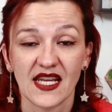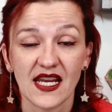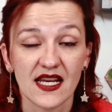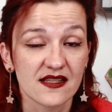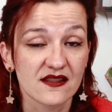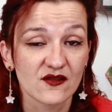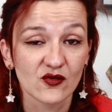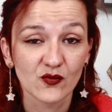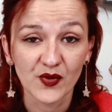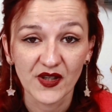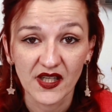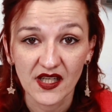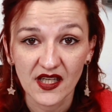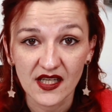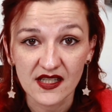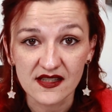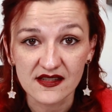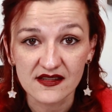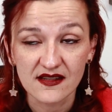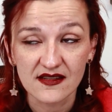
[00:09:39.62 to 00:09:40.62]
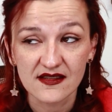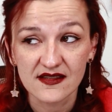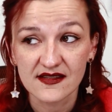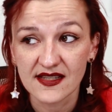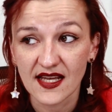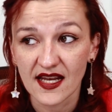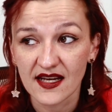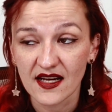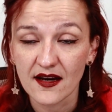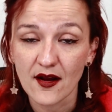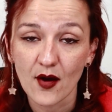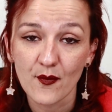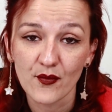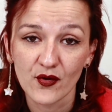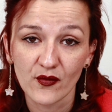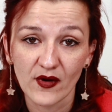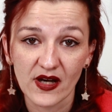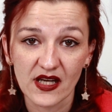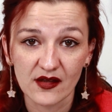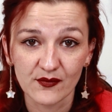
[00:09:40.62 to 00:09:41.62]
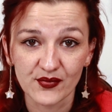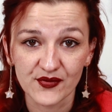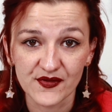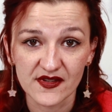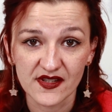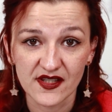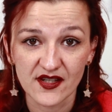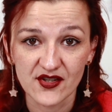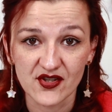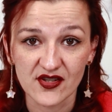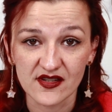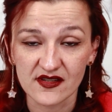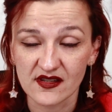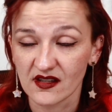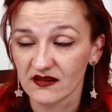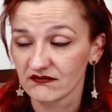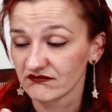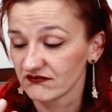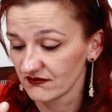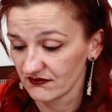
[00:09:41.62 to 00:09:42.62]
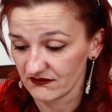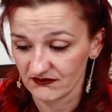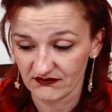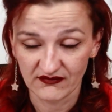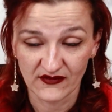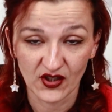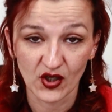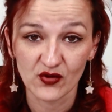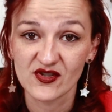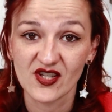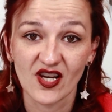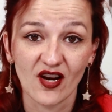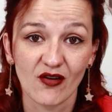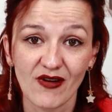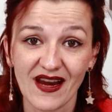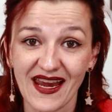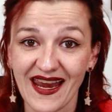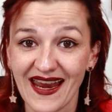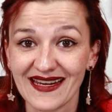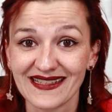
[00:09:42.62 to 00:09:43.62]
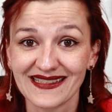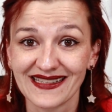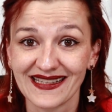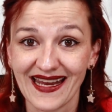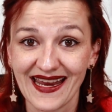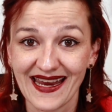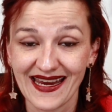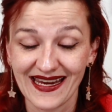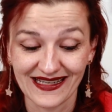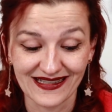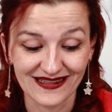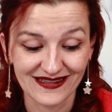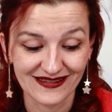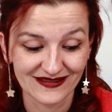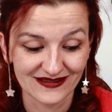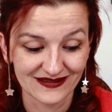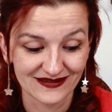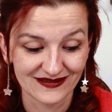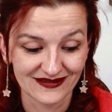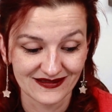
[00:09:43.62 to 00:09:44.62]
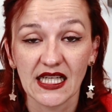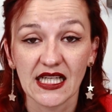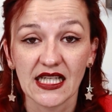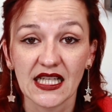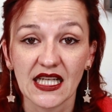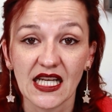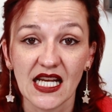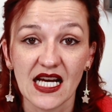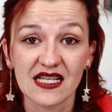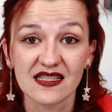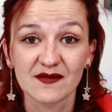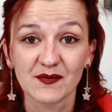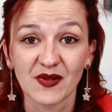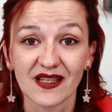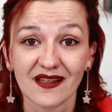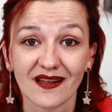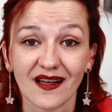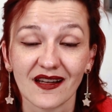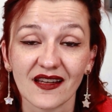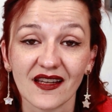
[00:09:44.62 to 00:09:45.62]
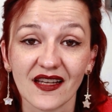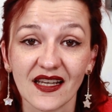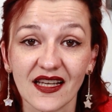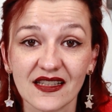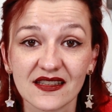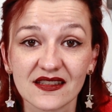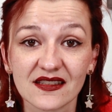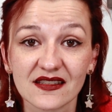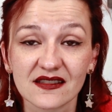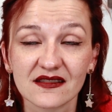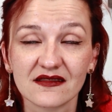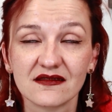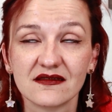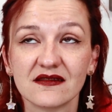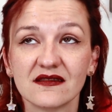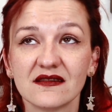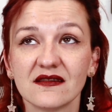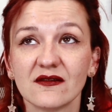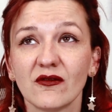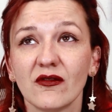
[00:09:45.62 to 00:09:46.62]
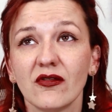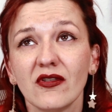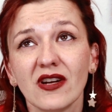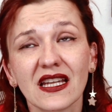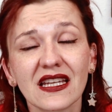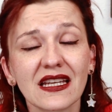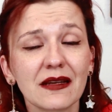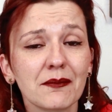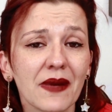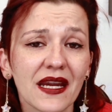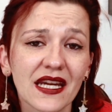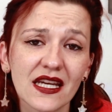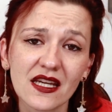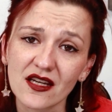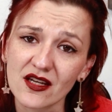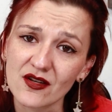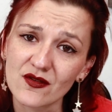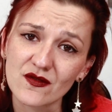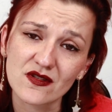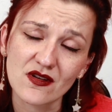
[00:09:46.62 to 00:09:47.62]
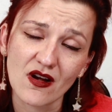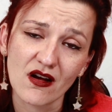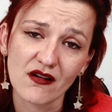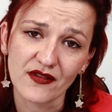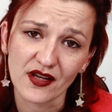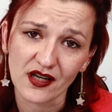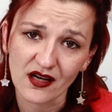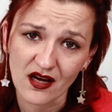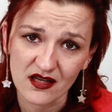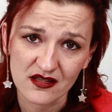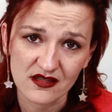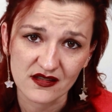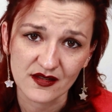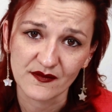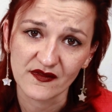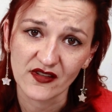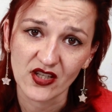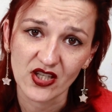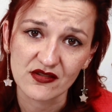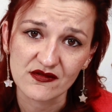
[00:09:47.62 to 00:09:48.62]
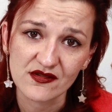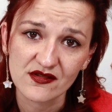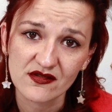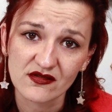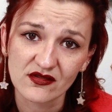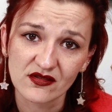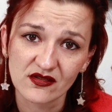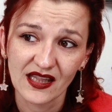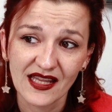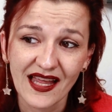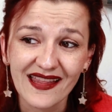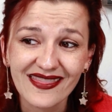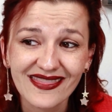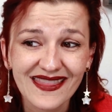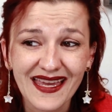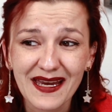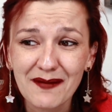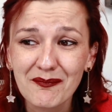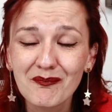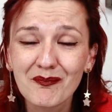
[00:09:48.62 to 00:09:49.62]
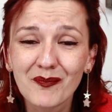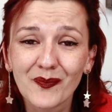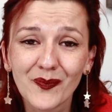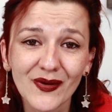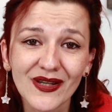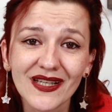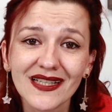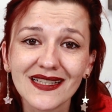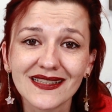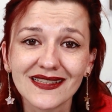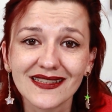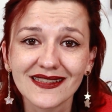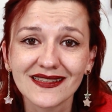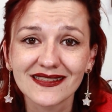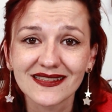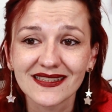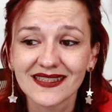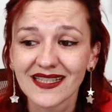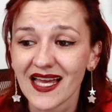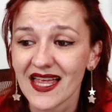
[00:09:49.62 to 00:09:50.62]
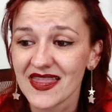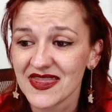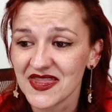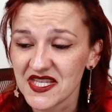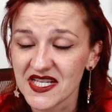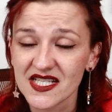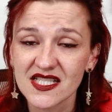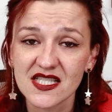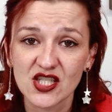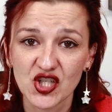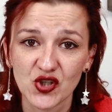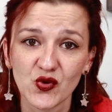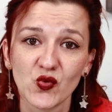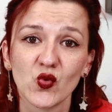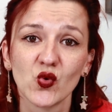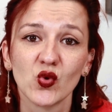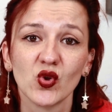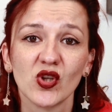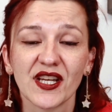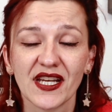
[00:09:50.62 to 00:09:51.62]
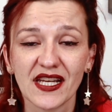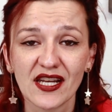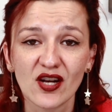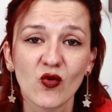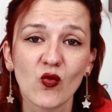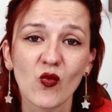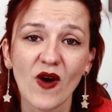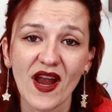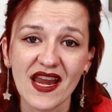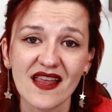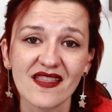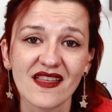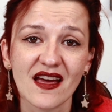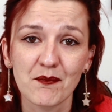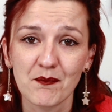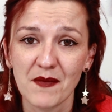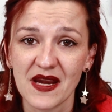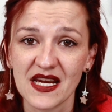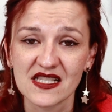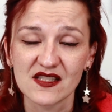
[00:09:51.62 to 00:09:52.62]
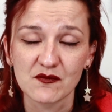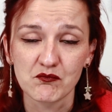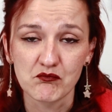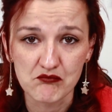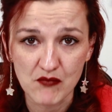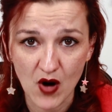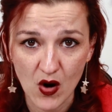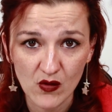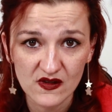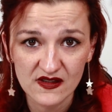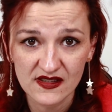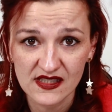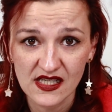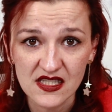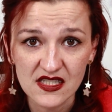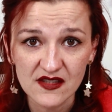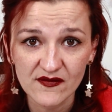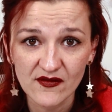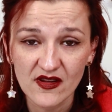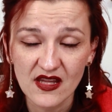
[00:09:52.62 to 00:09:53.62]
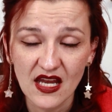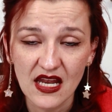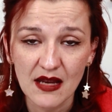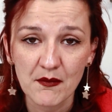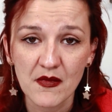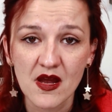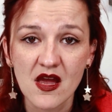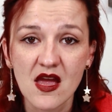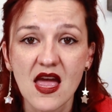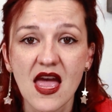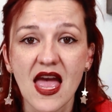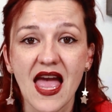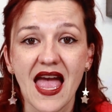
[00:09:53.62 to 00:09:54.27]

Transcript: S O Ps, standard operating procedures, those go hand in hand. And last but not least, really make use of the custom views. Let them build this tool in a way that makes most sense for them